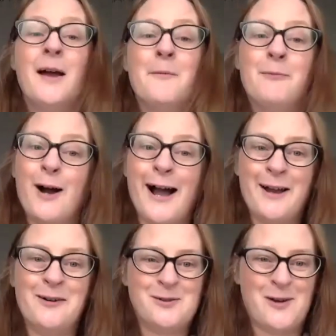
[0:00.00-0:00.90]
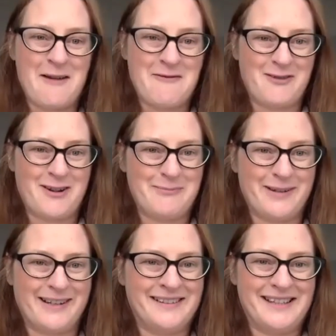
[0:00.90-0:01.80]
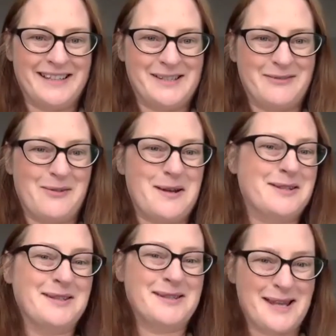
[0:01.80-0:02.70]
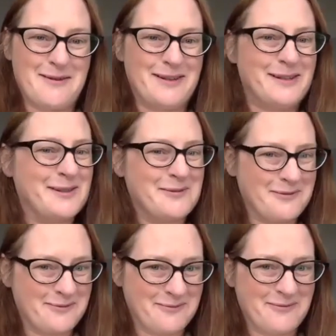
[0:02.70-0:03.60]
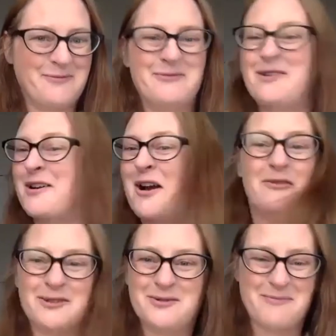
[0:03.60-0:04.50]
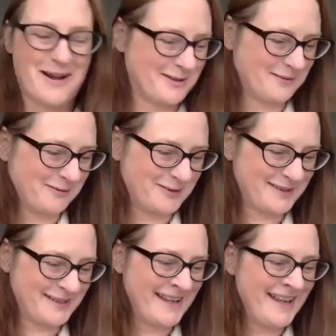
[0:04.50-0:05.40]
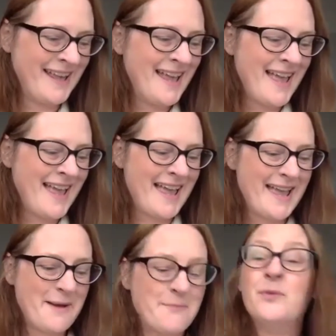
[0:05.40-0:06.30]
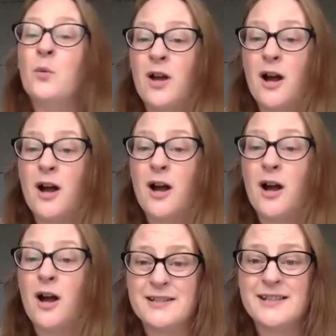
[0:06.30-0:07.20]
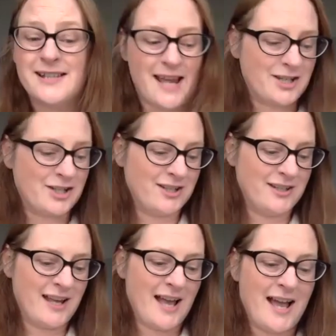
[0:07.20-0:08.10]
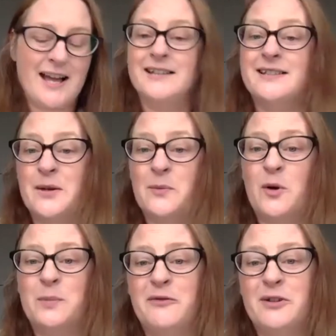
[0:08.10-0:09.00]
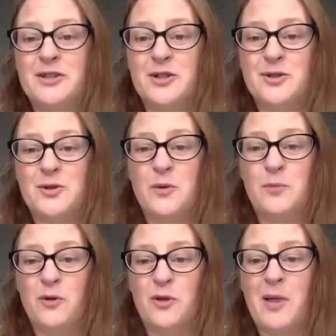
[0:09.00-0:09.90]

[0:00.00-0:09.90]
But I also have a very big list of questions anyway, so we're covered no matter what. Um, we are recording the session and it will be featured on both our